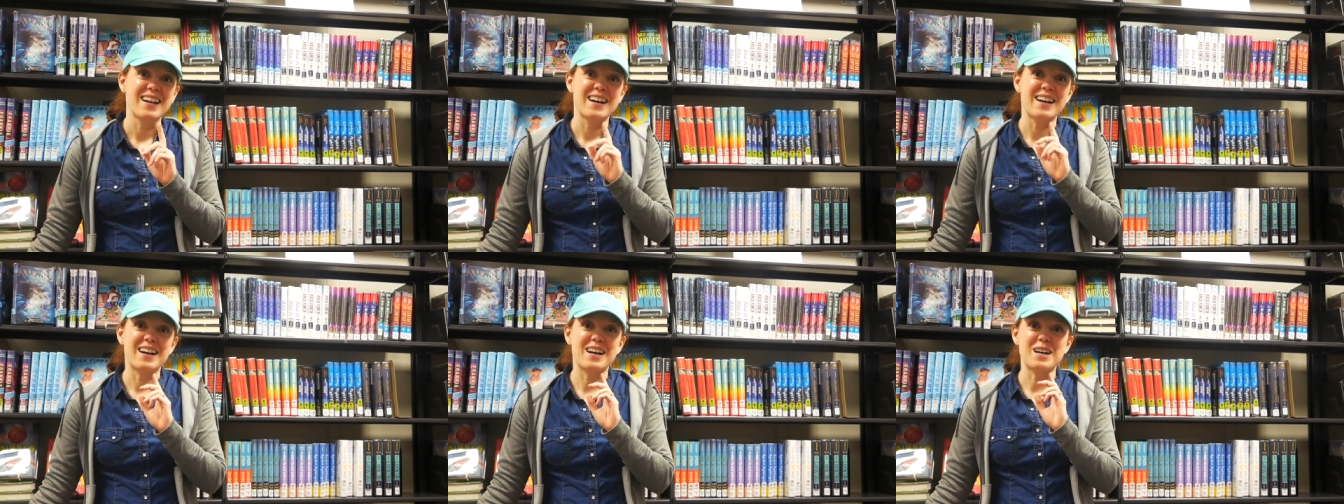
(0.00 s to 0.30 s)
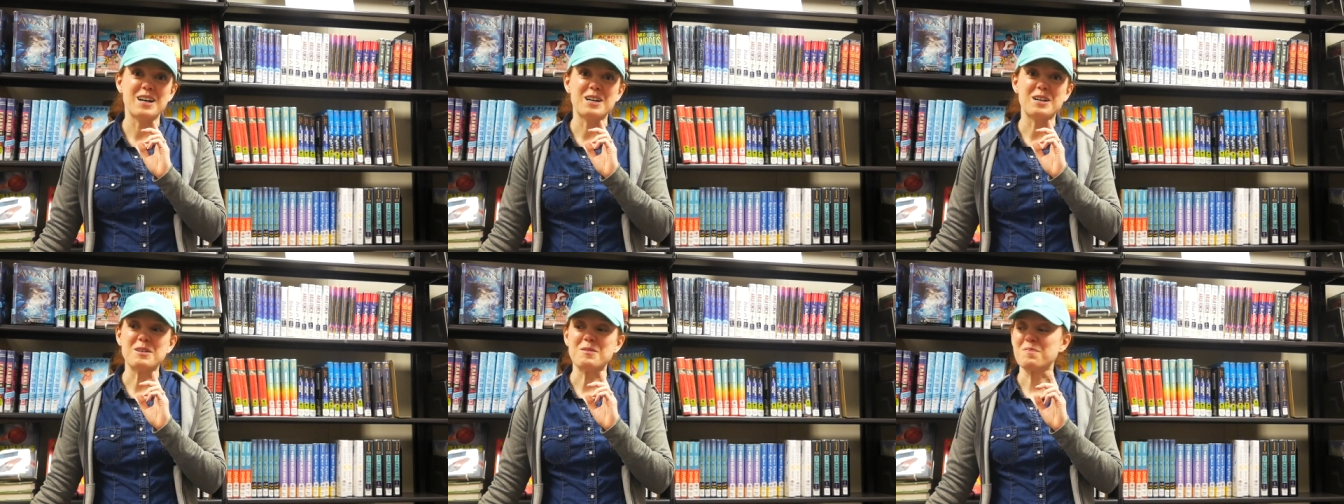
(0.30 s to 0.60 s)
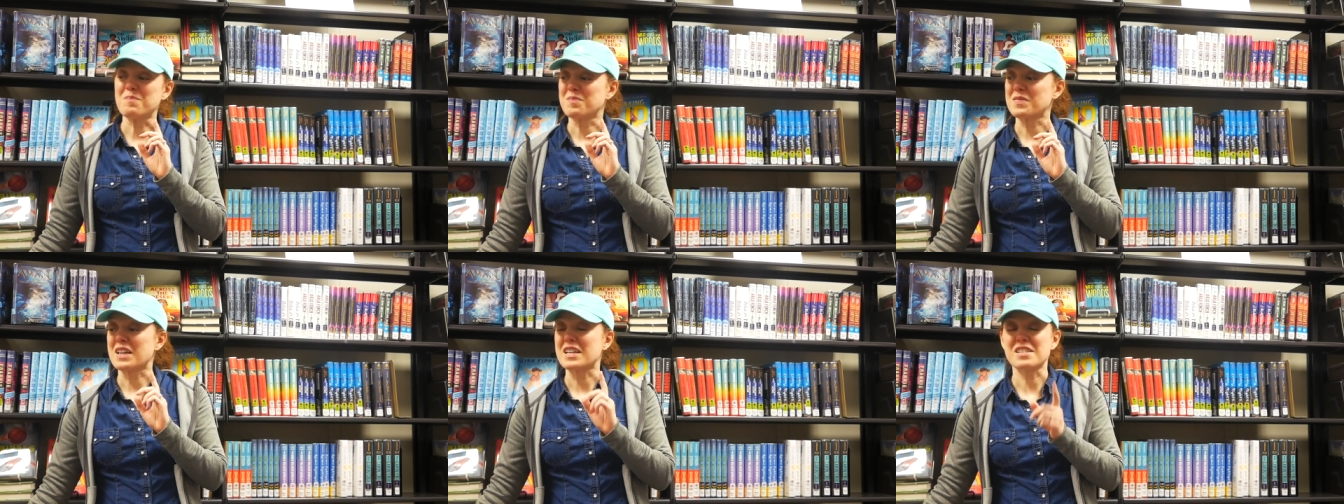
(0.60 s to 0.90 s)

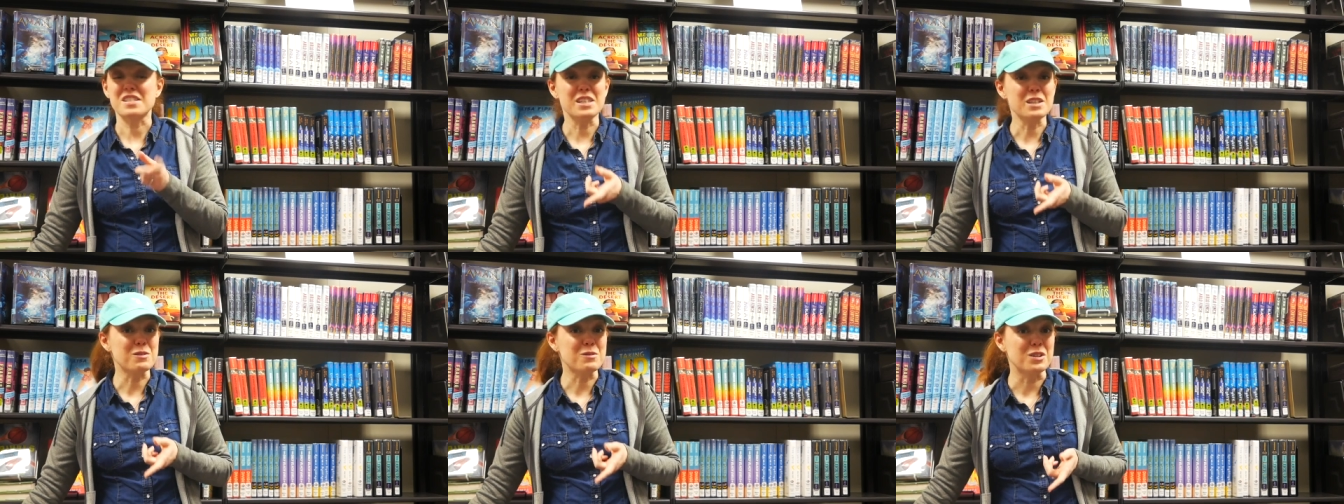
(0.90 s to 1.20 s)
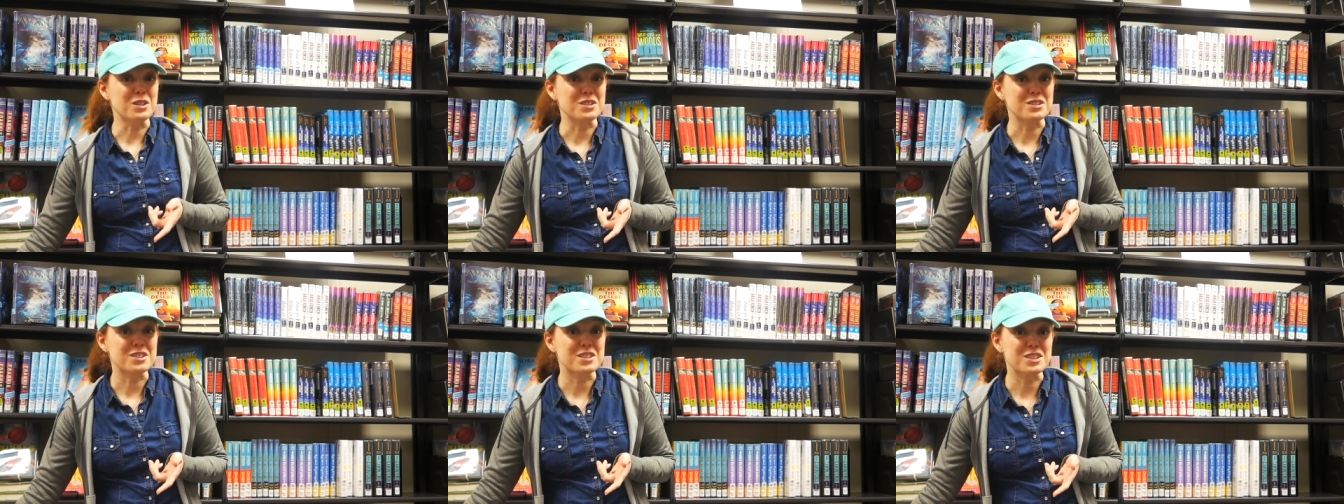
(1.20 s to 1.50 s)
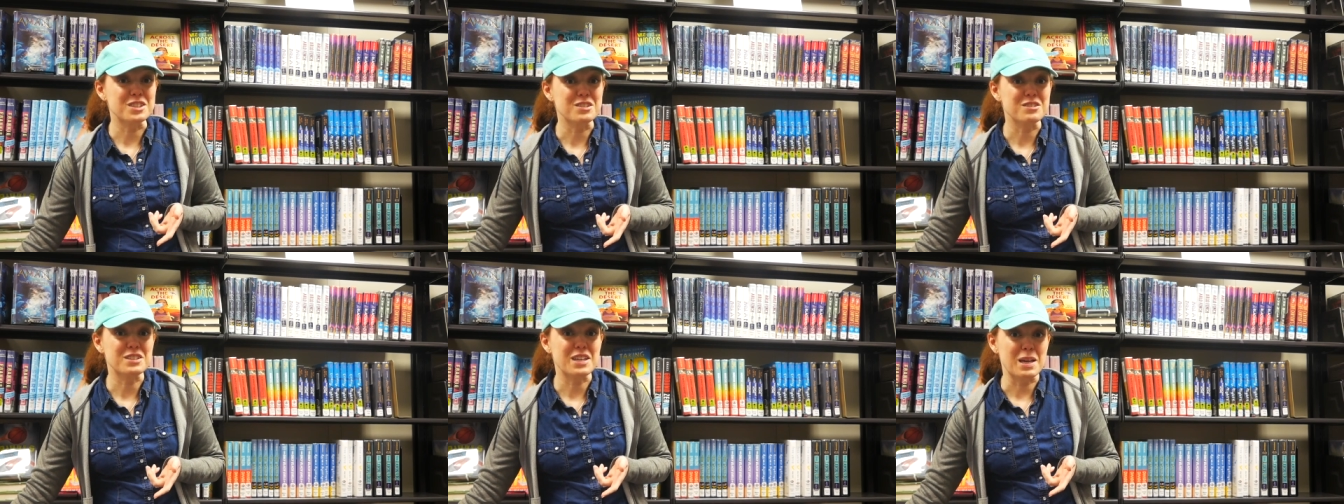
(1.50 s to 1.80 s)
um, a sequel
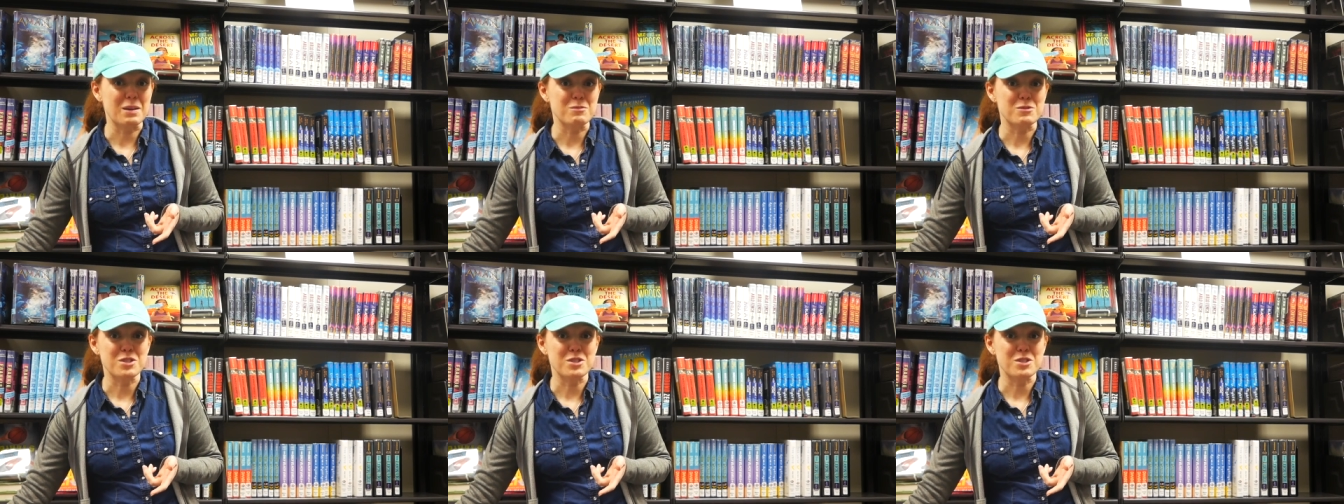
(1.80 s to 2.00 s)
to Game